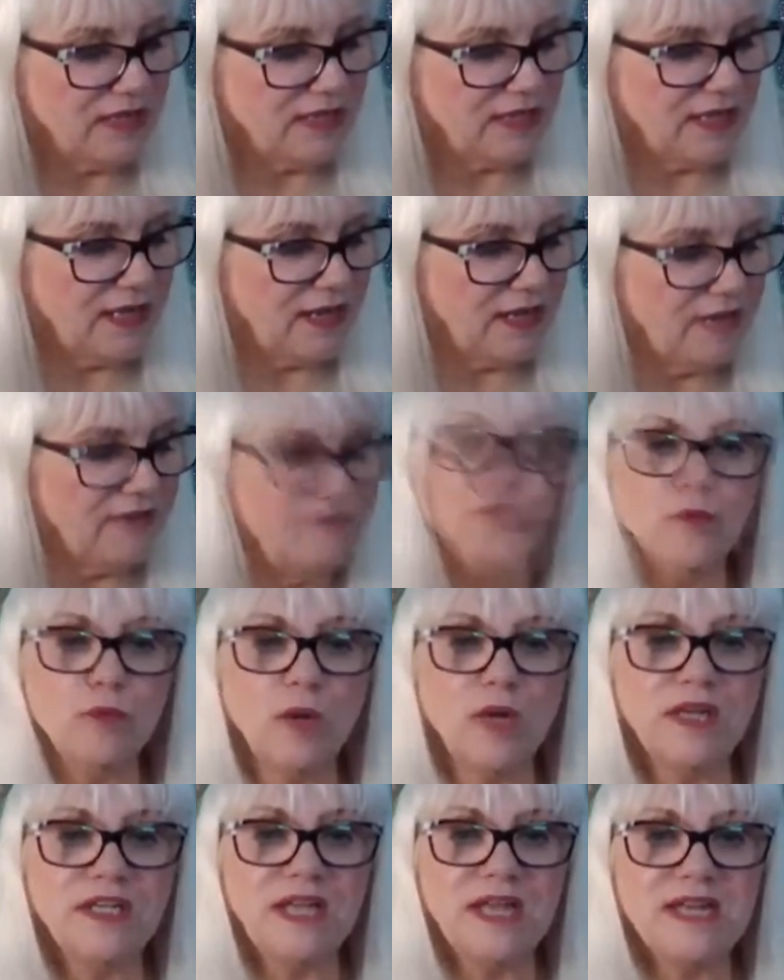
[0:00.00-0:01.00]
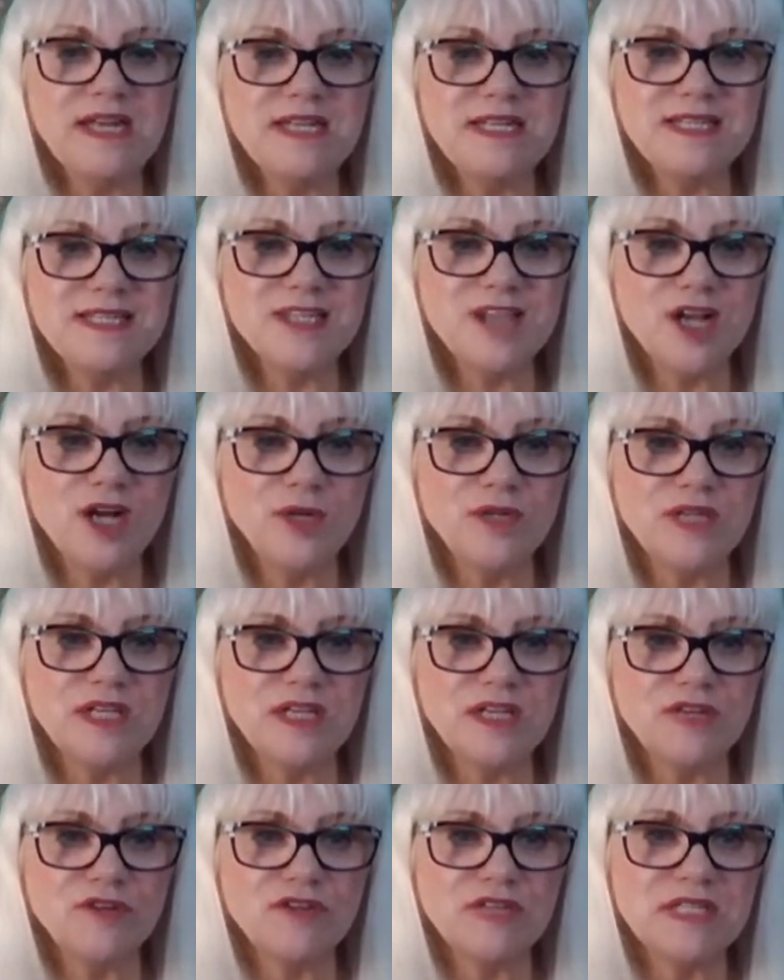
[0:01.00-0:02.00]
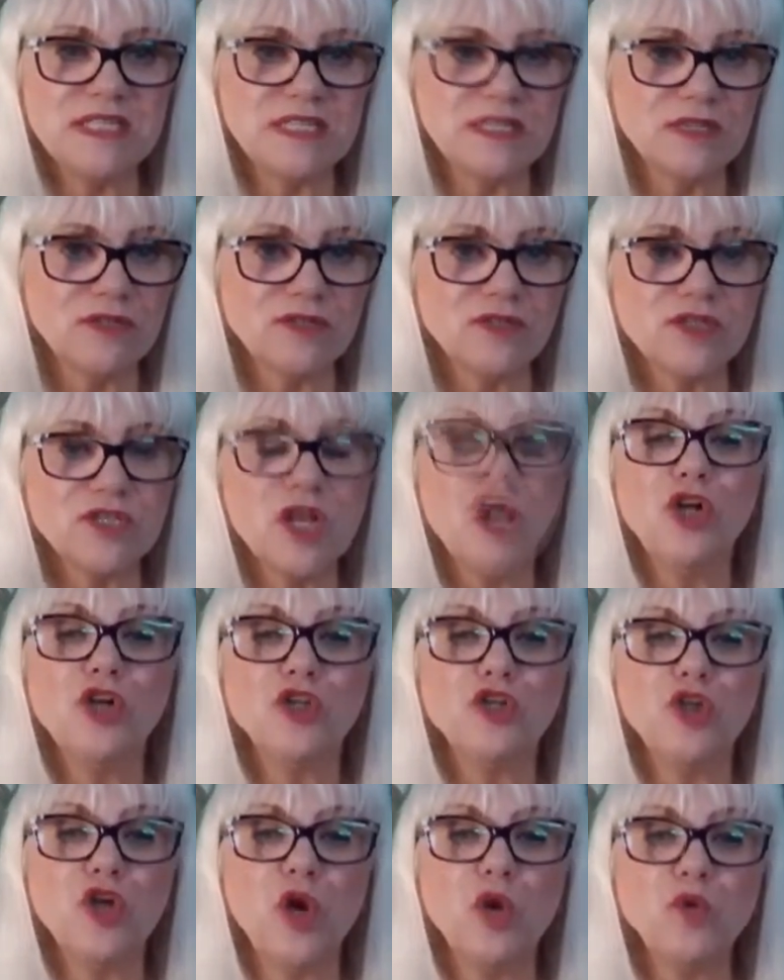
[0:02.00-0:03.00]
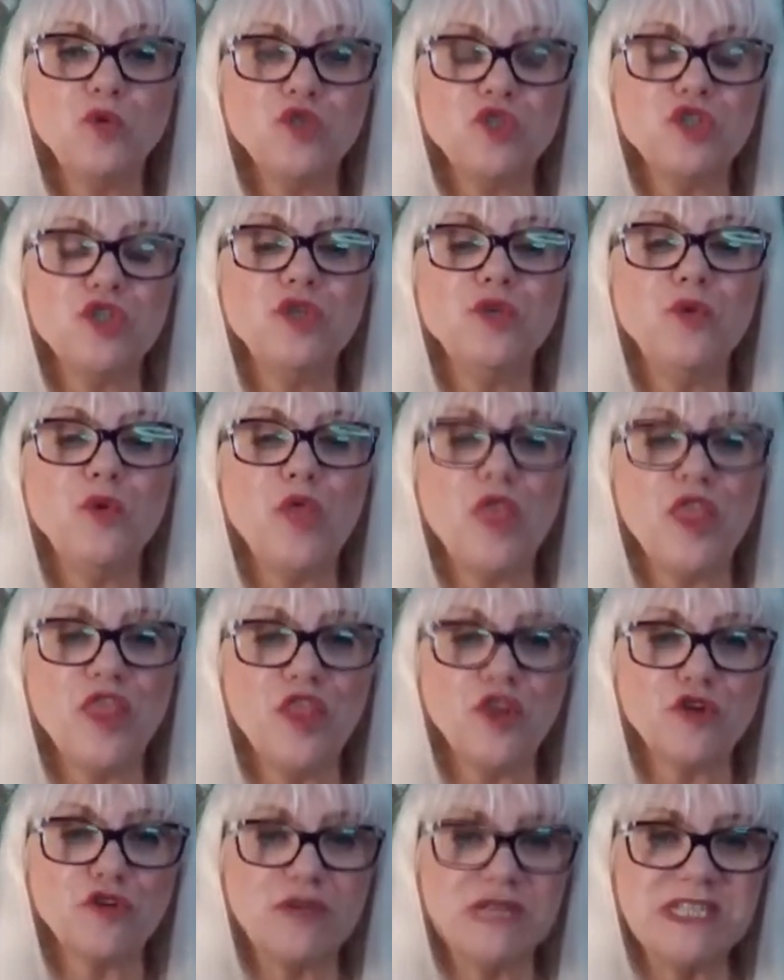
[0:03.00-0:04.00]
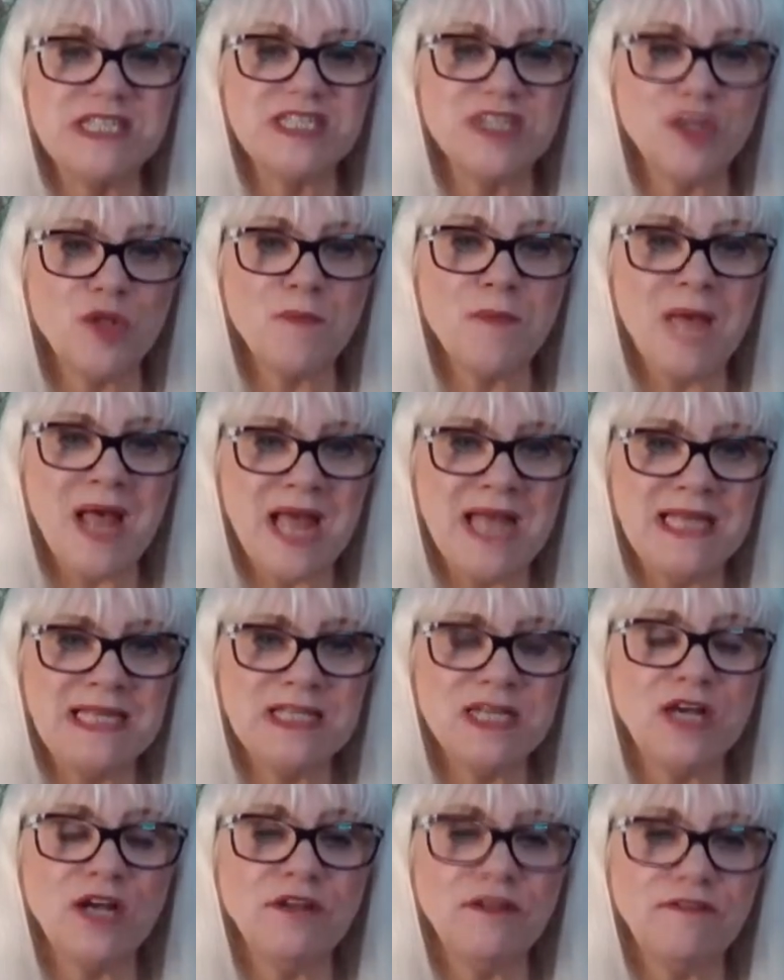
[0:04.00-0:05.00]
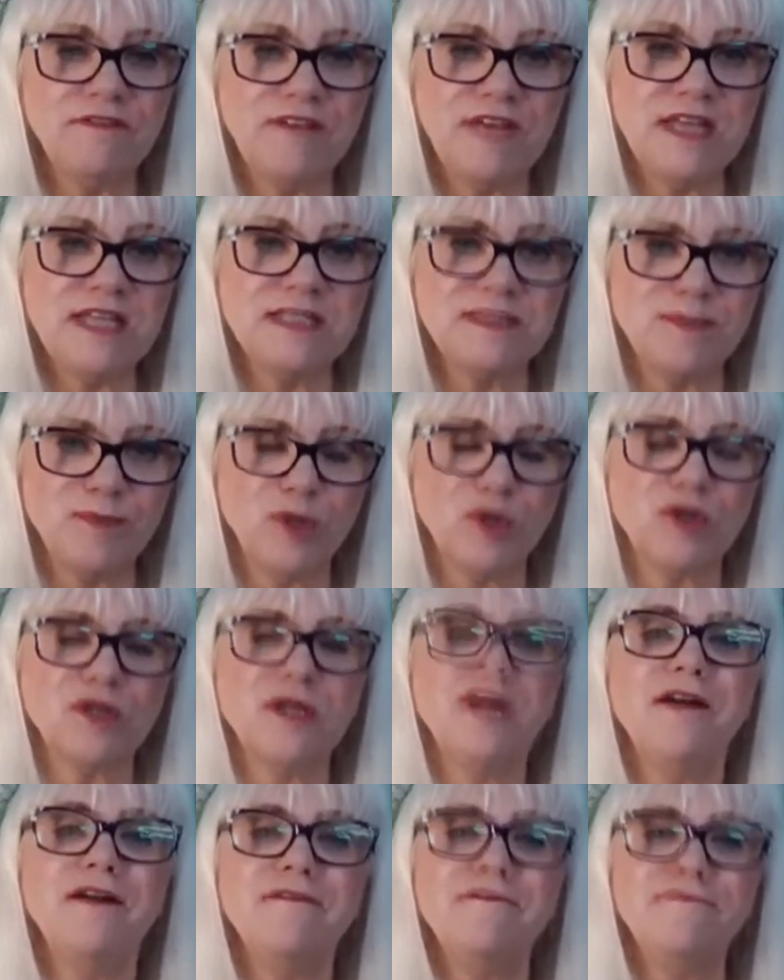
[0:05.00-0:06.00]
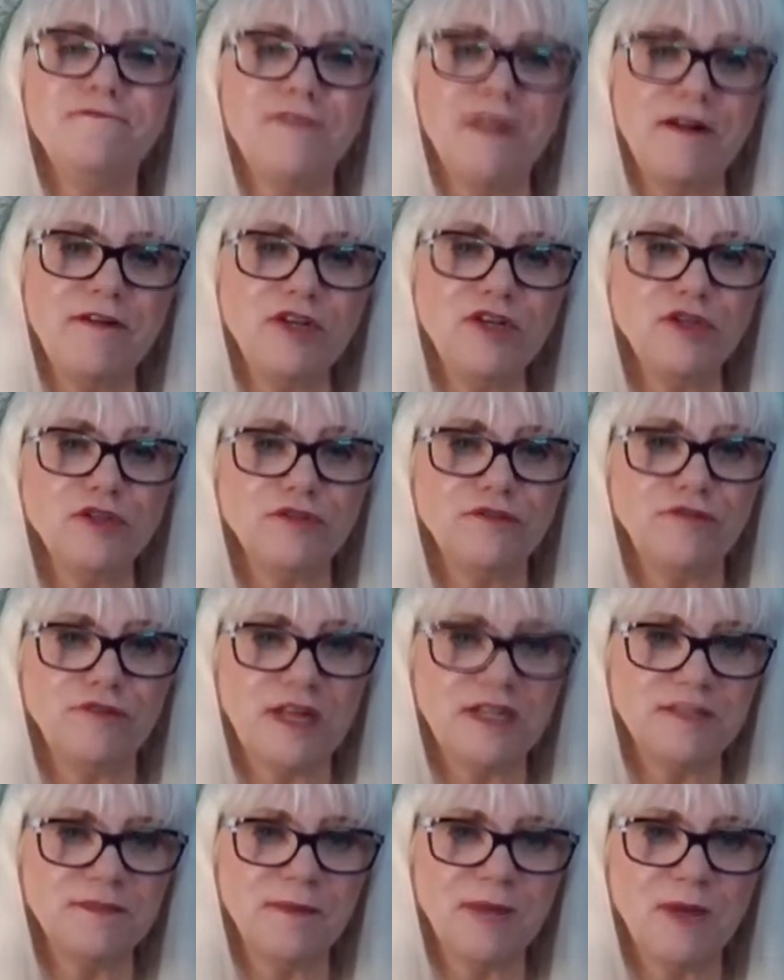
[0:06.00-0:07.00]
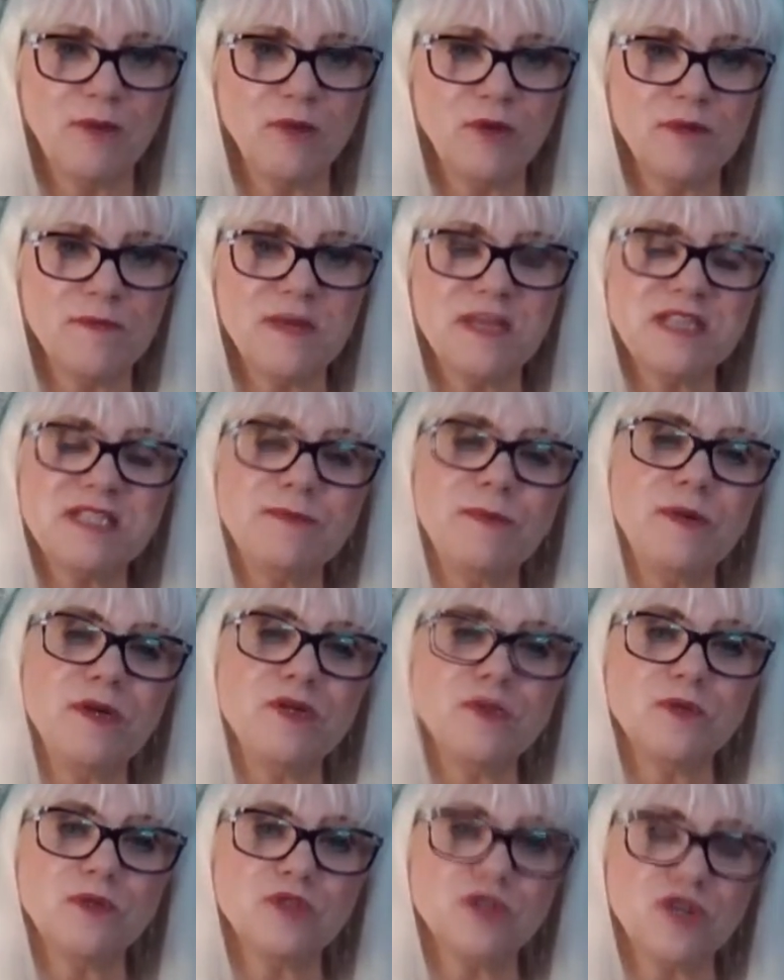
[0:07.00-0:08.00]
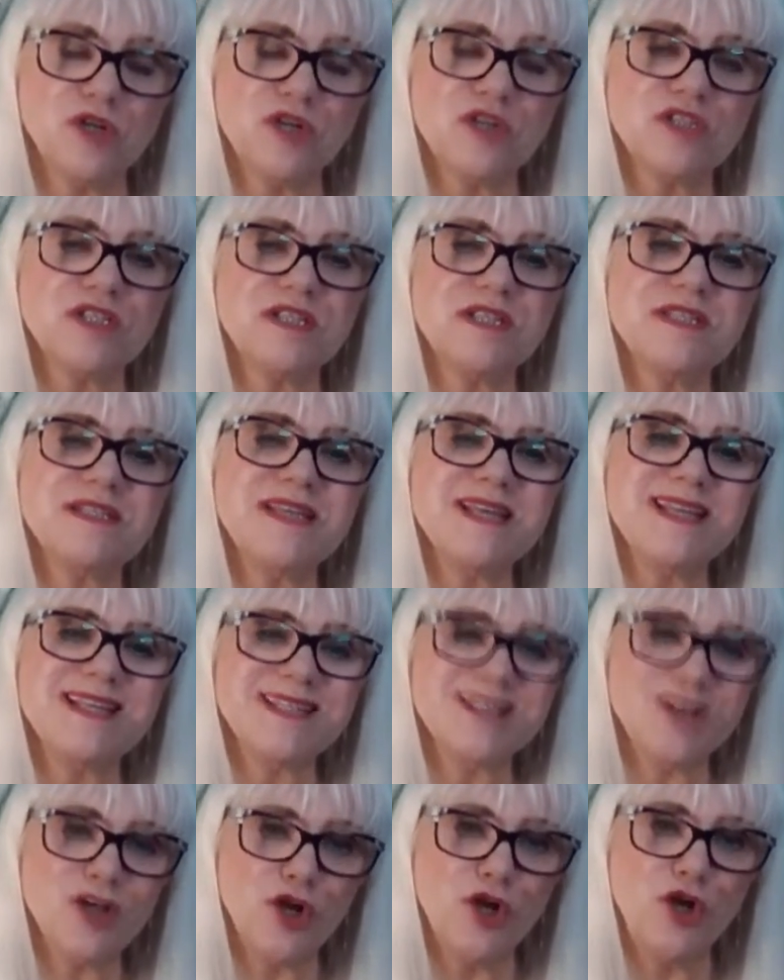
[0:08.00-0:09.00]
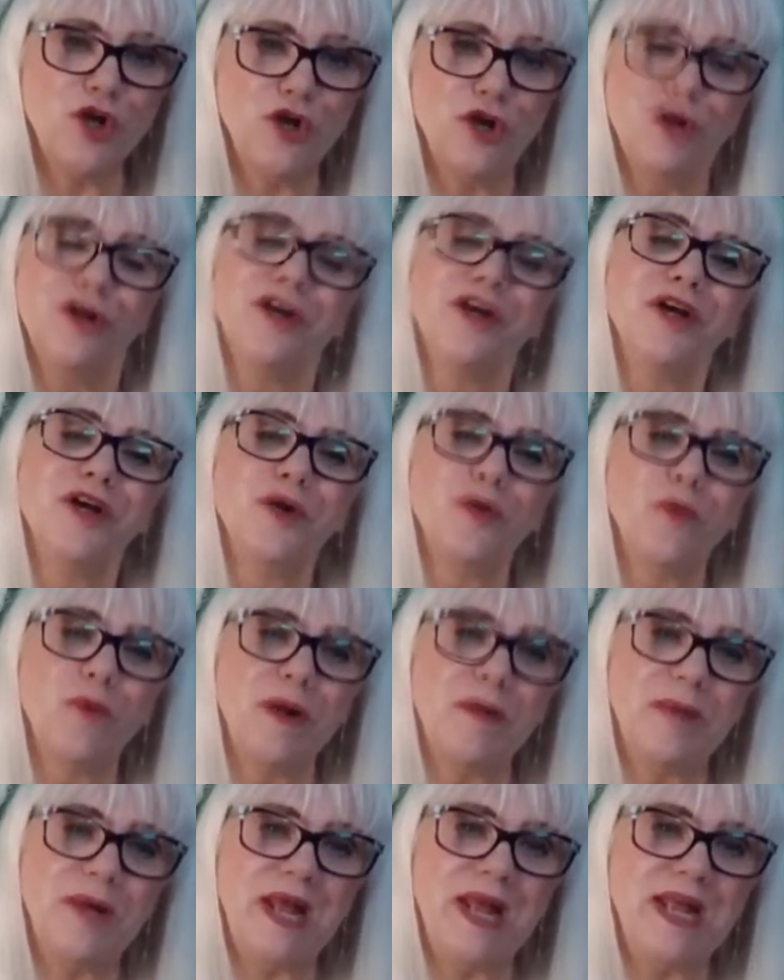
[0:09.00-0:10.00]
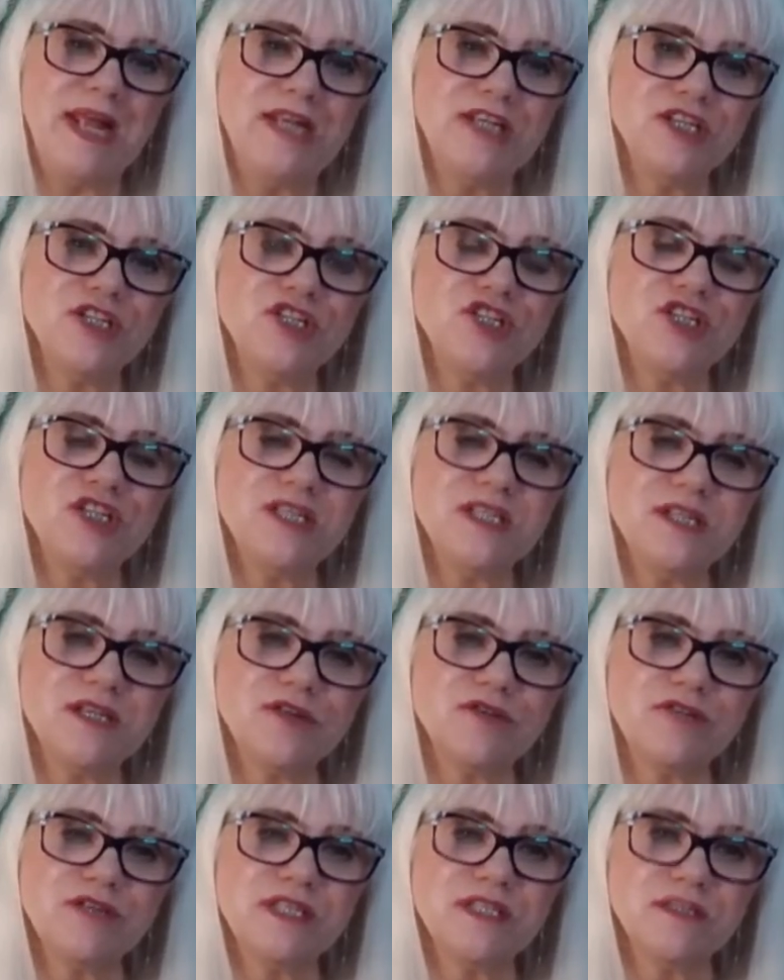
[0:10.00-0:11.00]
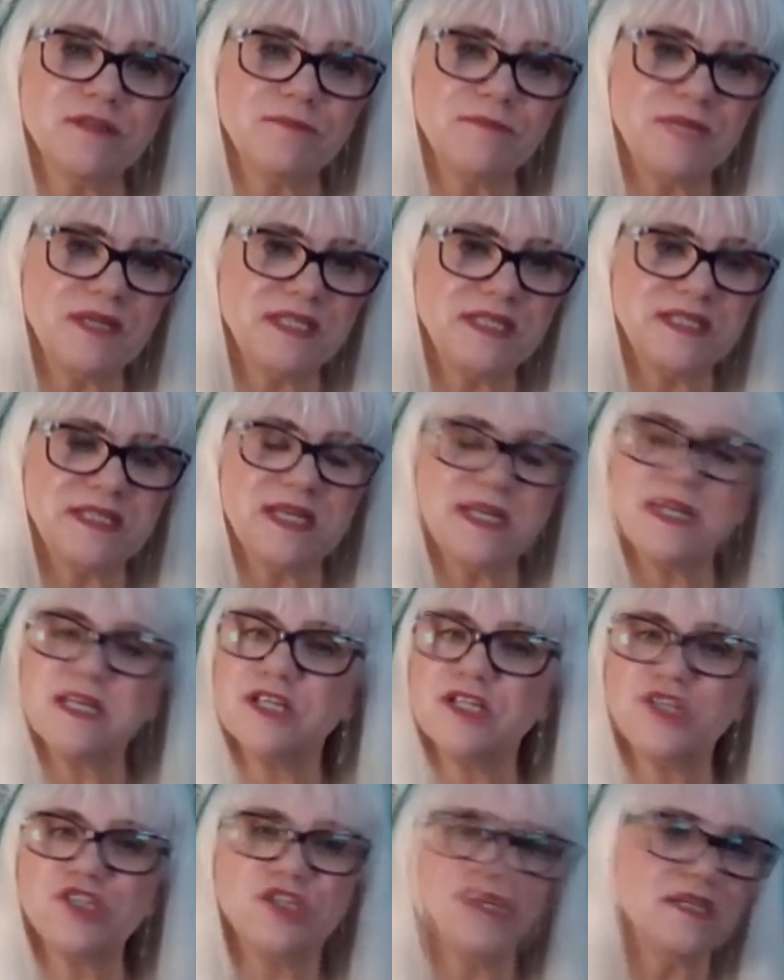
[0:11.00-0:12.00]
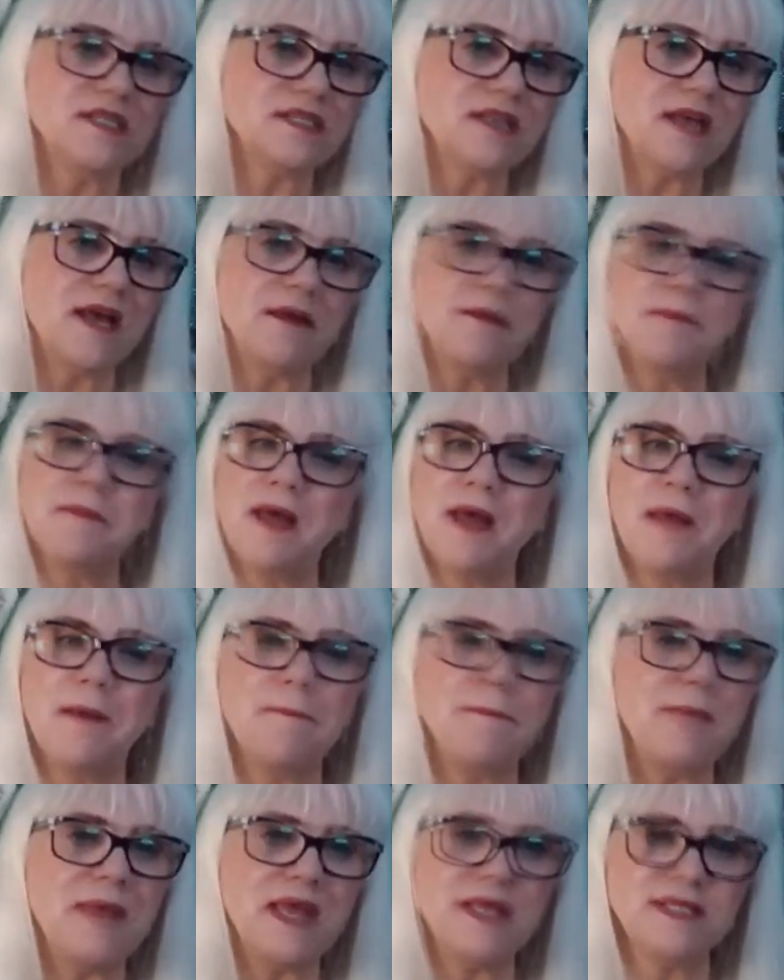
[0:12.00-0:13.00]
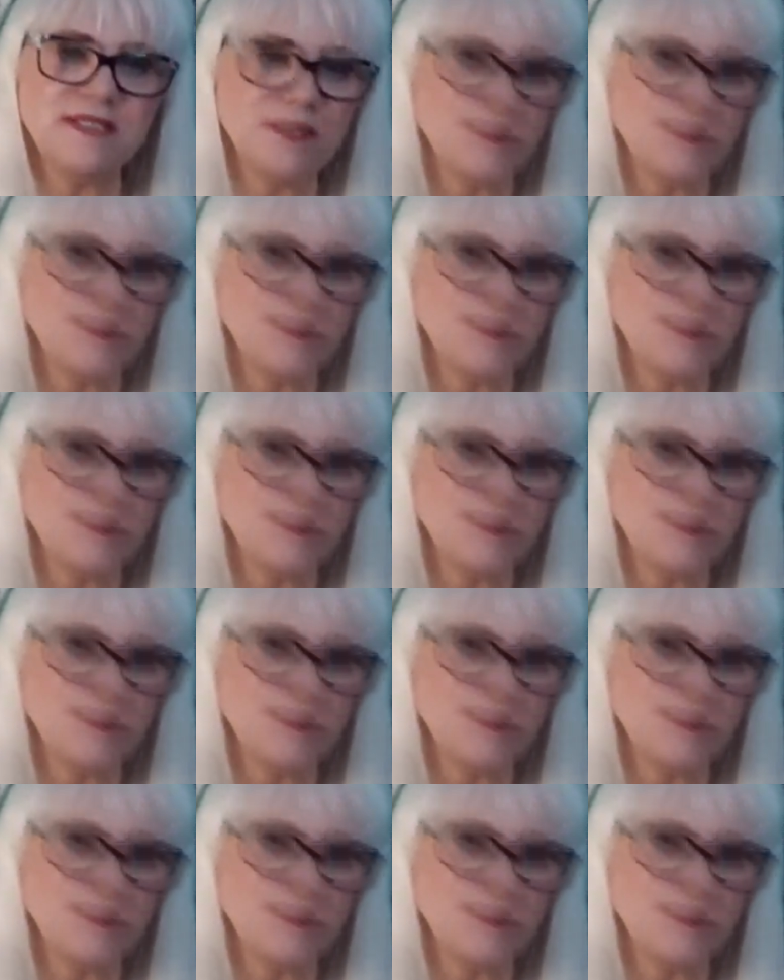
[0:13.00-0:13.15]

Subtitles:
Now, if you want any stones, any crystals, go to The Crystal Mind on Facebook. Very good friend of mine, one of my spiritual daughters. It's her webpage, and she's a crystal mystic. She's amazing